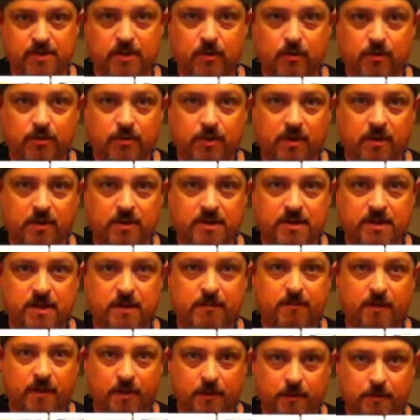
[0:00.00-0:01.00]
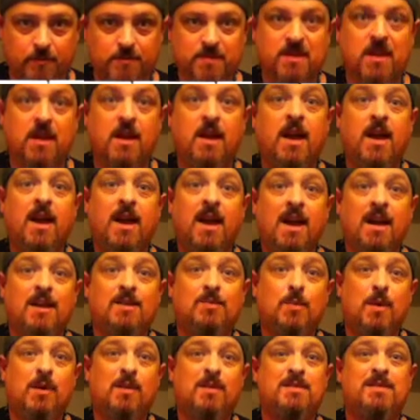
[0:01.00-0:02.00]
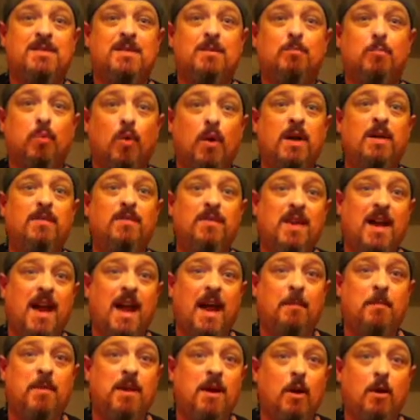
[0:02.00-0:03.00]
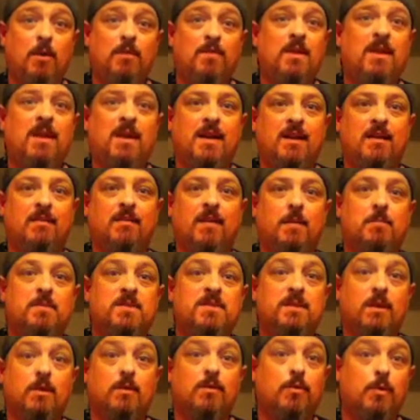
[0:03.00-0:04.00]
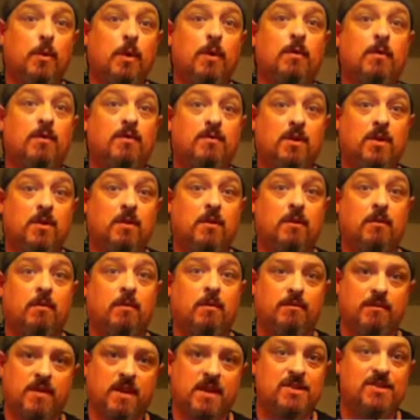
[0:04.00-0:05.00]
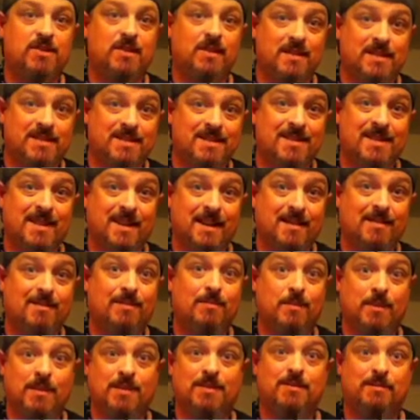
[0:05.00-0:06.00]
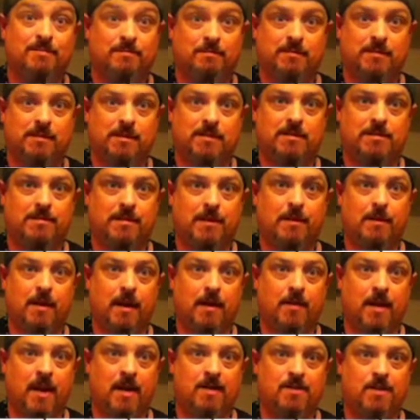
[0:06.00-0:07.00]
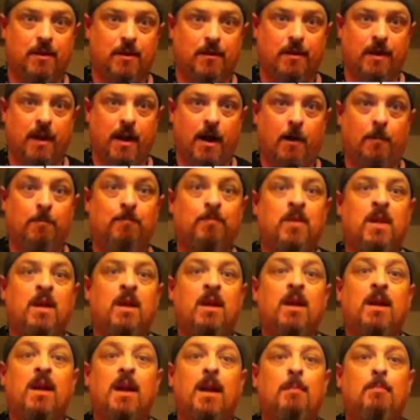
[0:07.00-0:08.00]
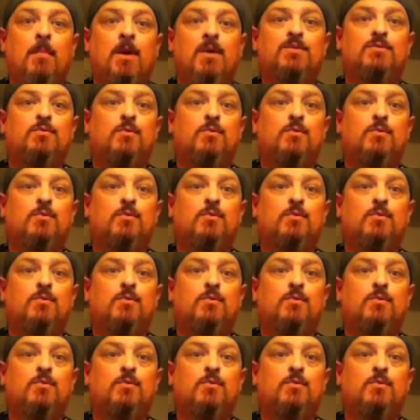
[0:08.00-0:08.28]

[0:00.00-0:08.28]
trilogy films, as well as the brief cameo at the end of Episode 3, Revenge of the Sith, which we all know how that turned out. And most